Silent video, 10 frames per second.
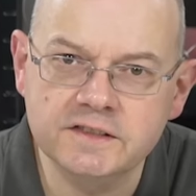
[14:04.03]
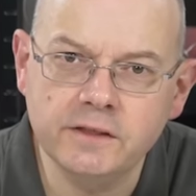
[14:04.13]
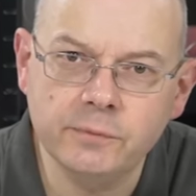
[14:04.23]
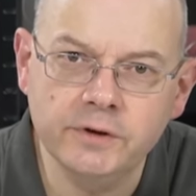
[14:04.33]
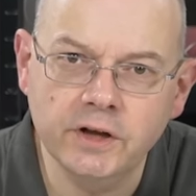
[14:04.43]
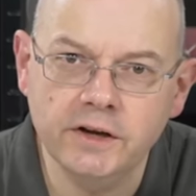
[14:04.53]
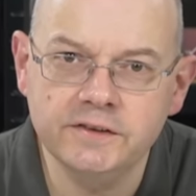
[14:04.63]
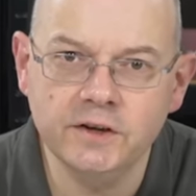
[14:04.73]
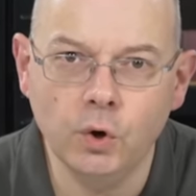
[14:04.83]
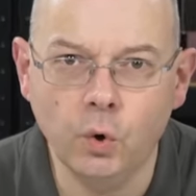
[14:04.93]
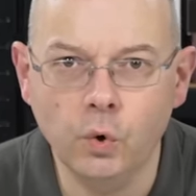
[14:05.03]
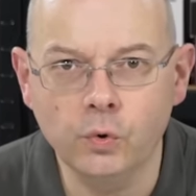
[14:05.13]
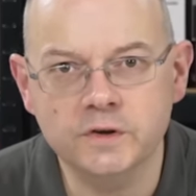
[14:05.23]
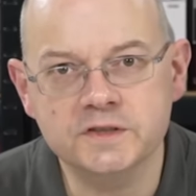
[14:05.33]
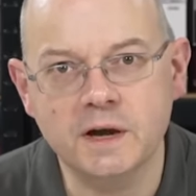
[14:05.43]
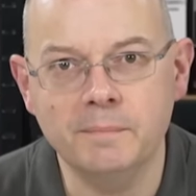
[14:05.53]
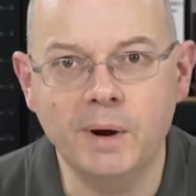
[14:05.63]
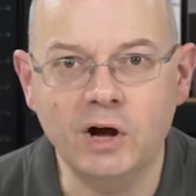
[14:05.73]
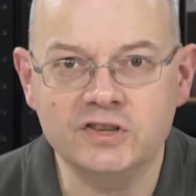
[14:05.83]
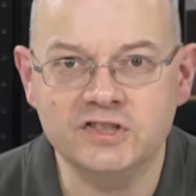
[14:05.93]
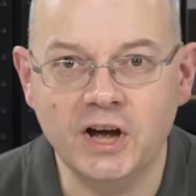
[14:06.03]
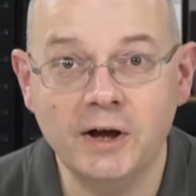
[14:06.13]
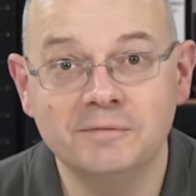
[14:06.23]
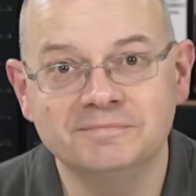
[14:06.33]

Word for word: Z three ninety Aorus Master.